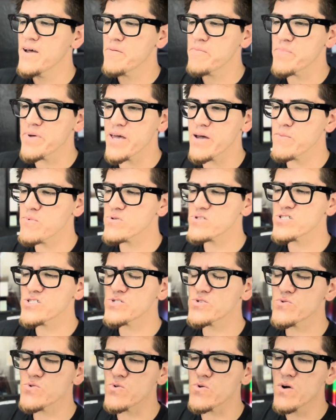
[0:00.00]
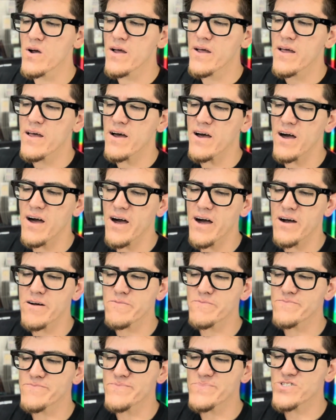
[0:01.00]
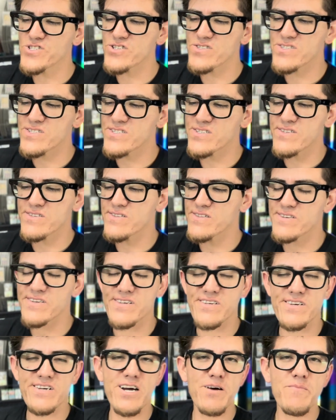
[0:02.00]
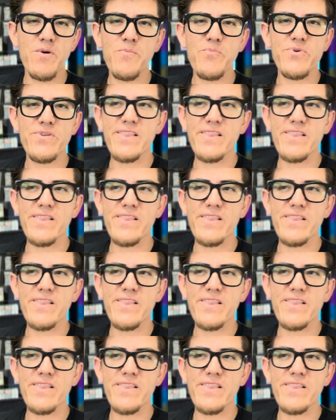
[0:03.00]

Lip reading: be able to just come up with